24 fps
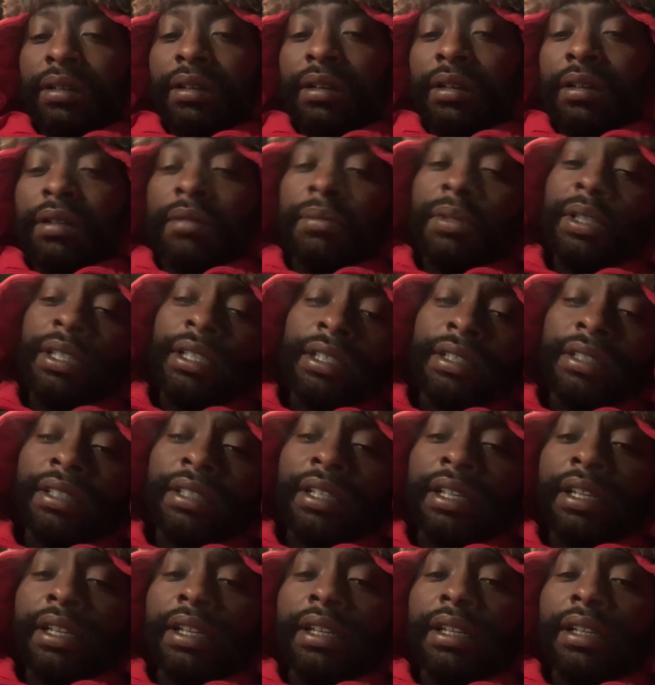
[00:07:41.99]
um, because
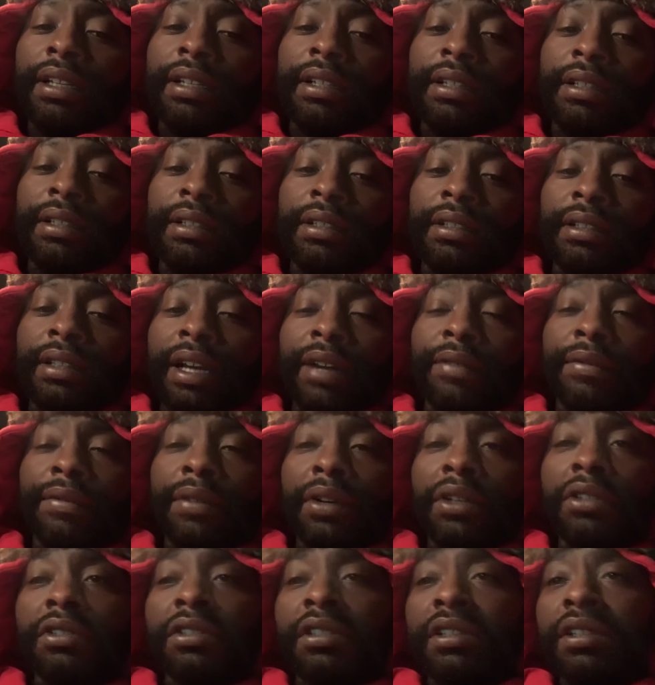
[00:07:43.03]
they
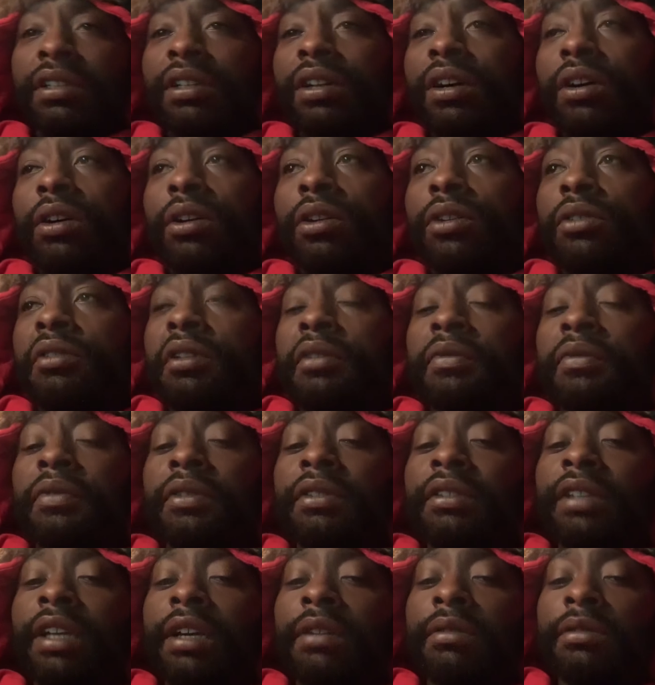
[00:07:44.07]
diversed in all
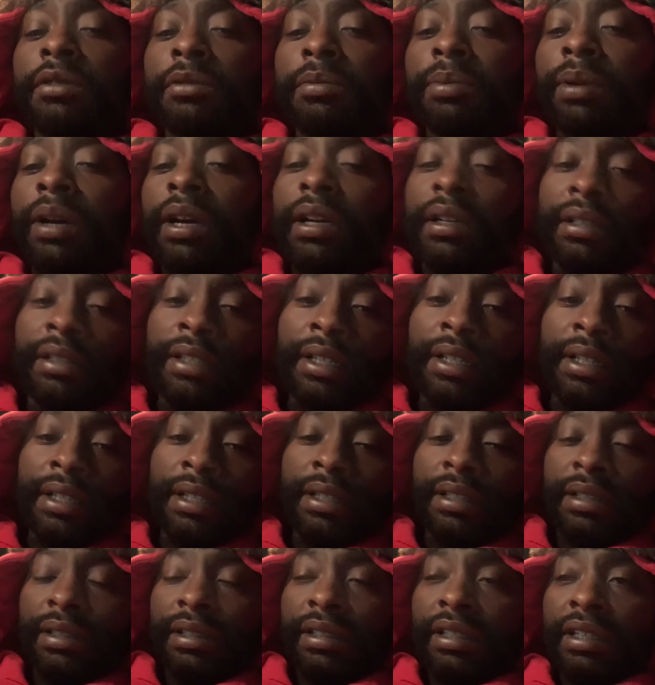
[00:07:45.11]
different types of product that,
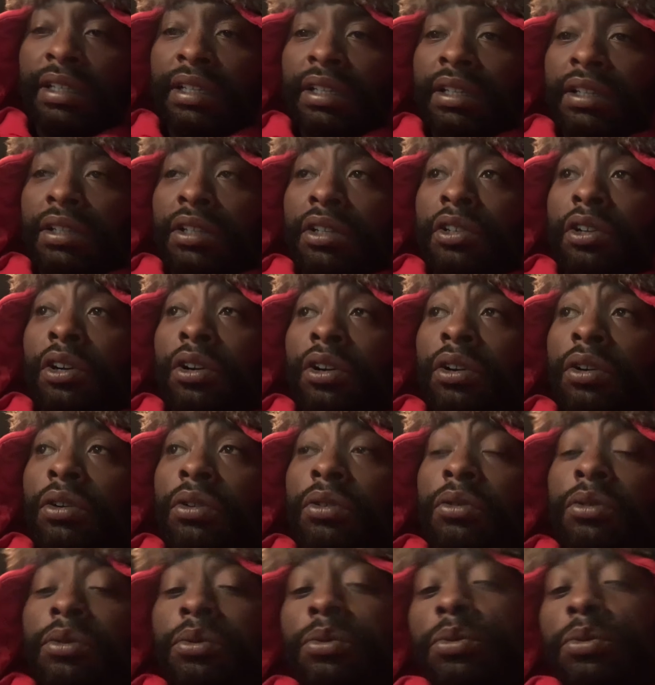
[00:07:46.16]
you know,